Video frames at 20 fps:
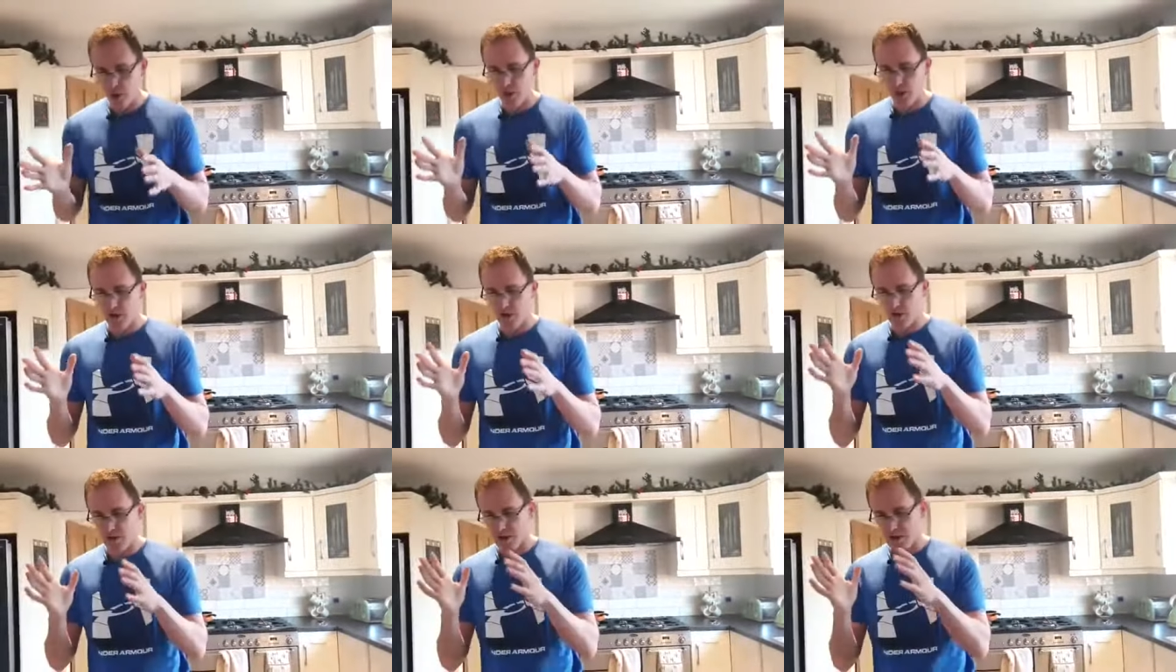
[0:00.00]

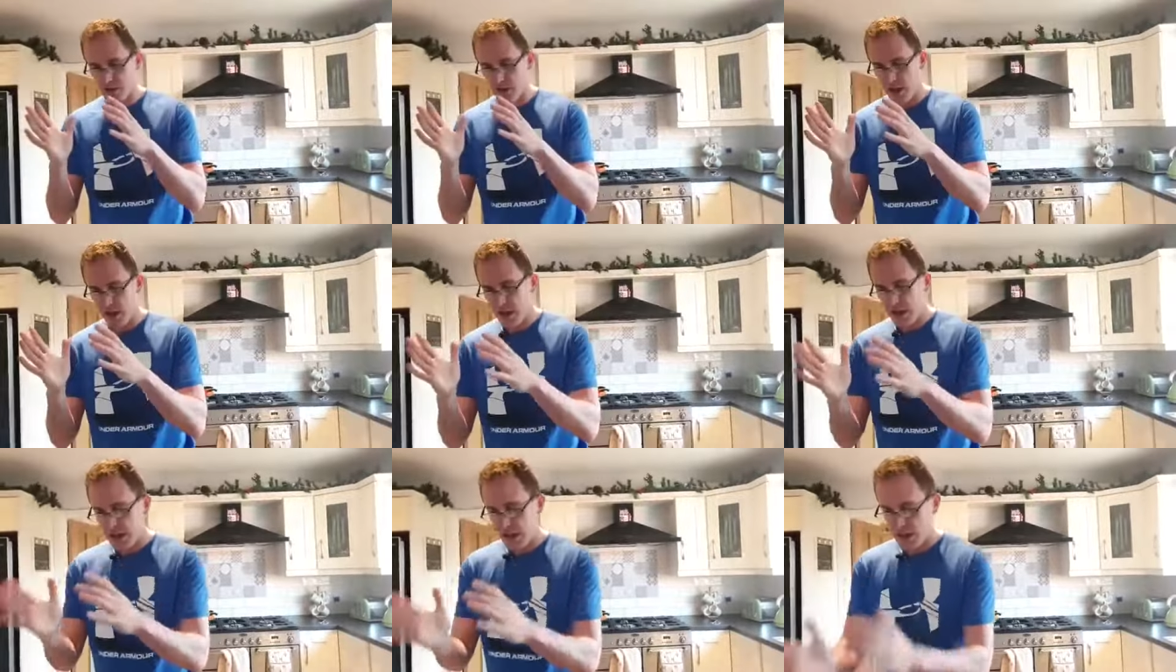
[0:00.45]
at, right,
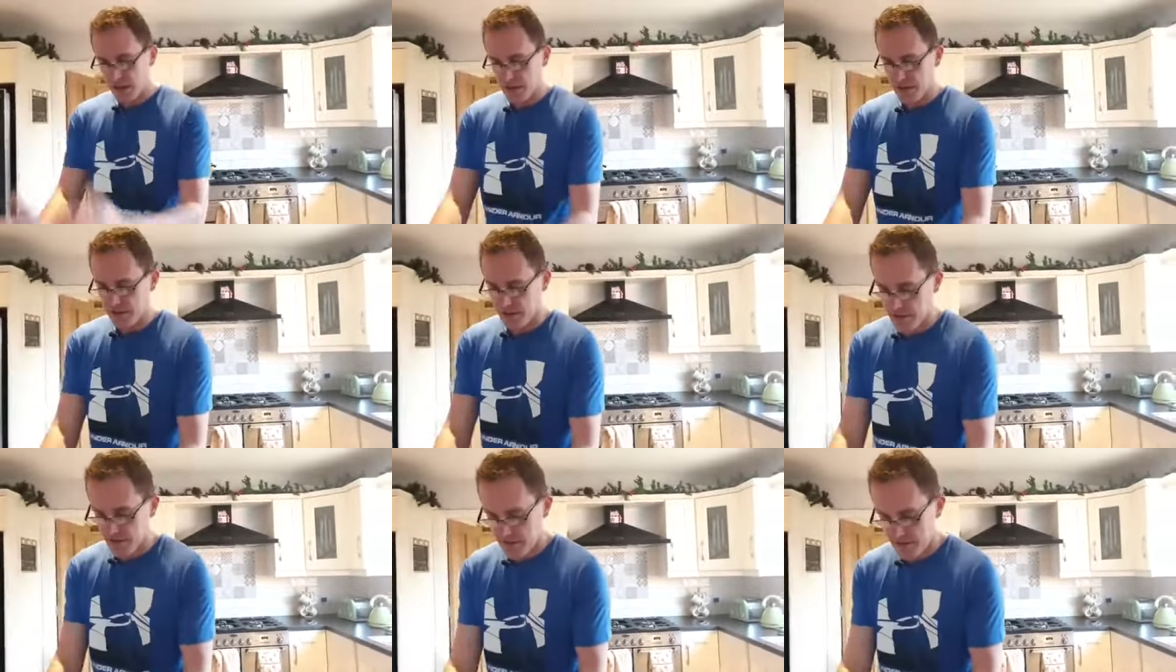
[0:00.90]

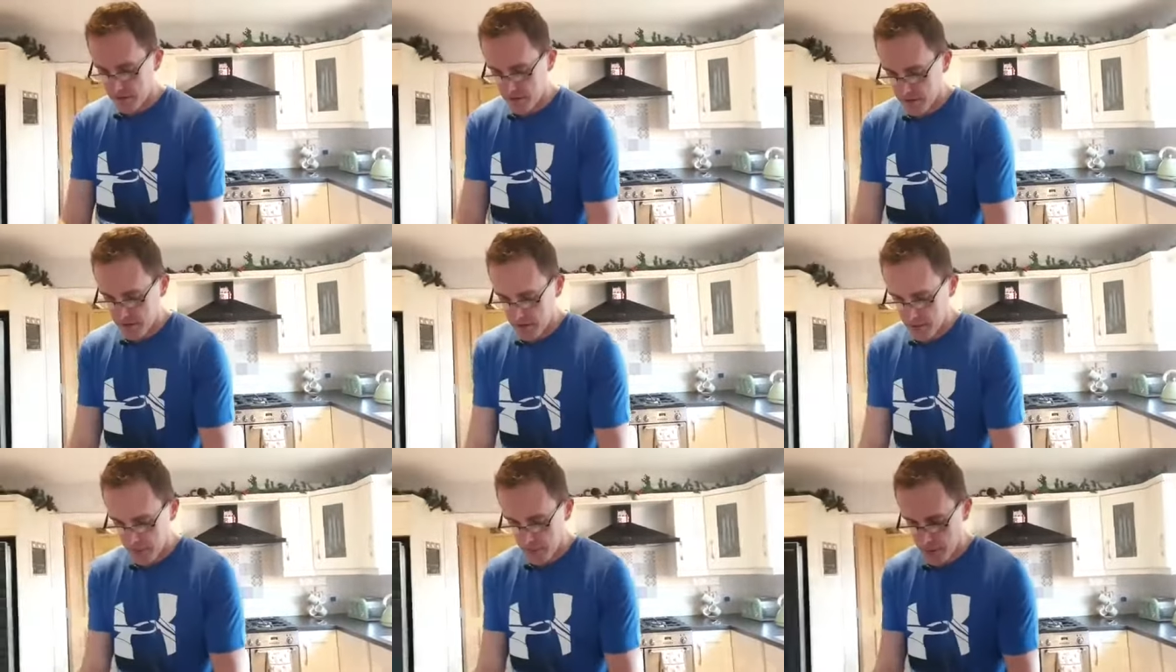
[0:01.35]
is
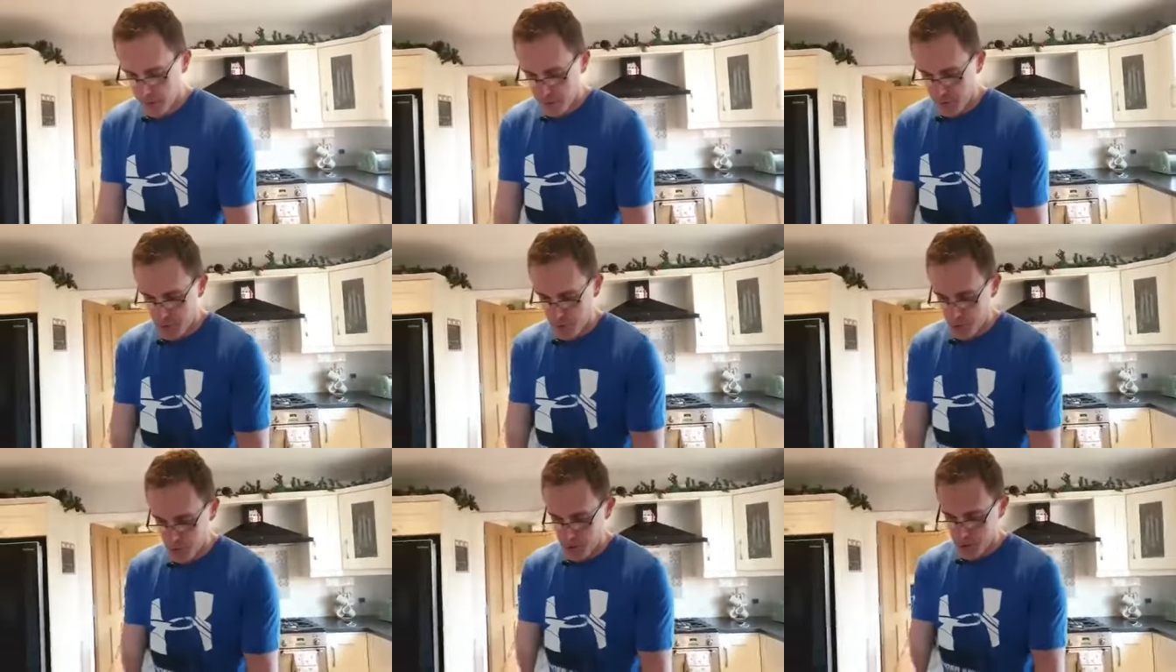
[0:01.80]
a bit of
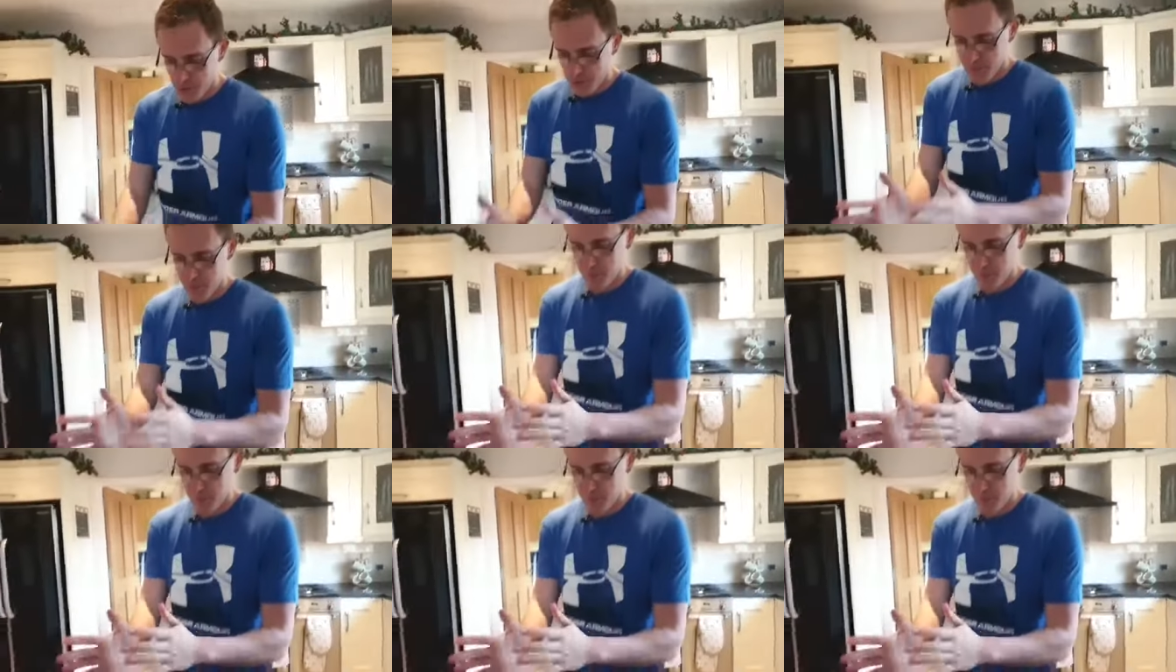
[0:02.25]
fruit,